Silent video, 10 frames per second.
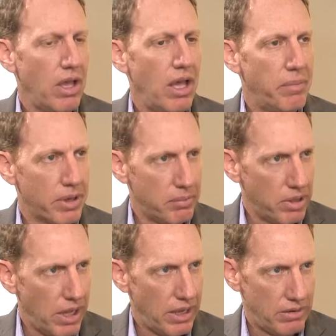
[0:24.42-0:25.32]
HIPAA
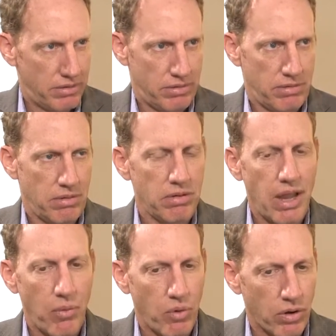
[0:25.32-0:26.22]
compliance,
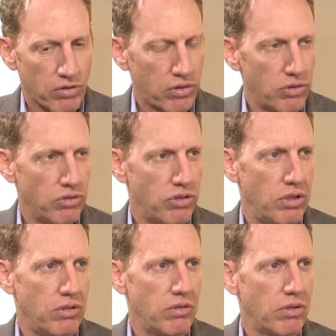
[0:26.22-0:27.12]
network
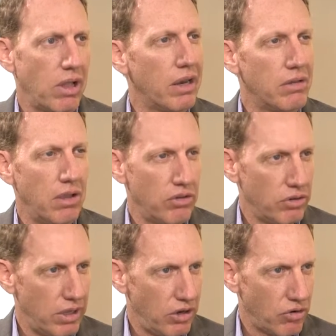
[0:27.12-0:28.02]
solutions, a lot of
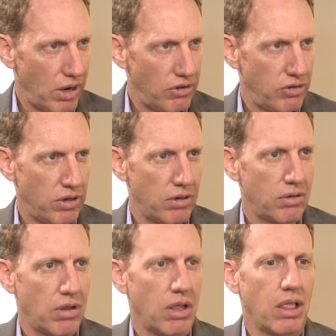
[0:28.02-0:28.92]
digital integration.
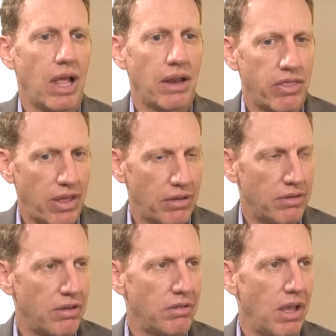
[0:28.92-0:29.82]
A lot of things
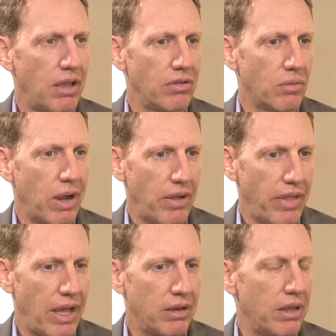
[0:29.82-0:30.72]
these days around
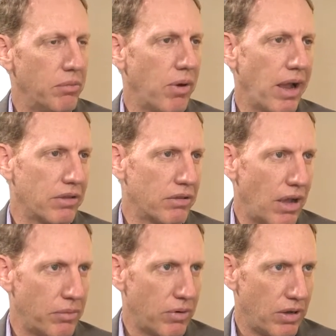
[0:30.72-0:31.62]
that in practice
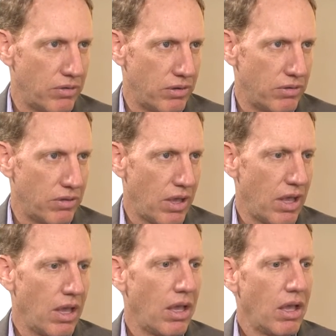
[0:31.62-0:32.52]
operations.
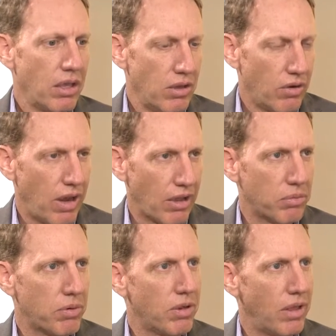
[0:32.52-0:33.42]
You're an
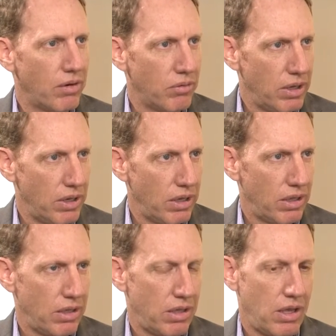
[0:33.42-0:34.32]
expert in that arena.
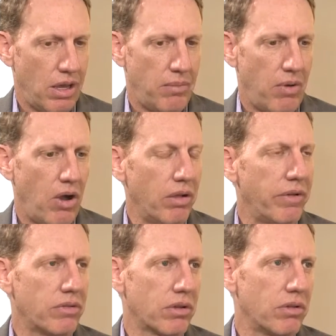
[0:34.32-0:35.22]
All of
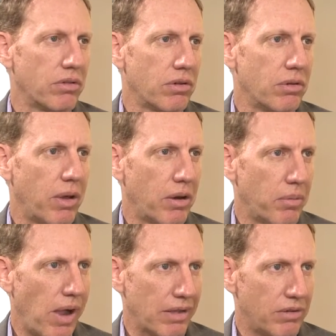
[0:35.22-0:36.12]
us are concerned about our
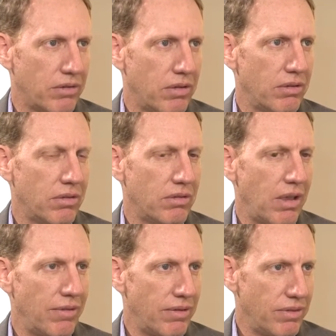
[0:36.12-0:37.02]
practices, the
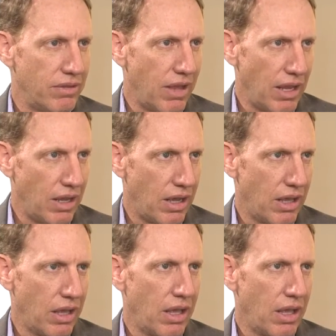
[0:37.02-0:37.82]
safety of the data.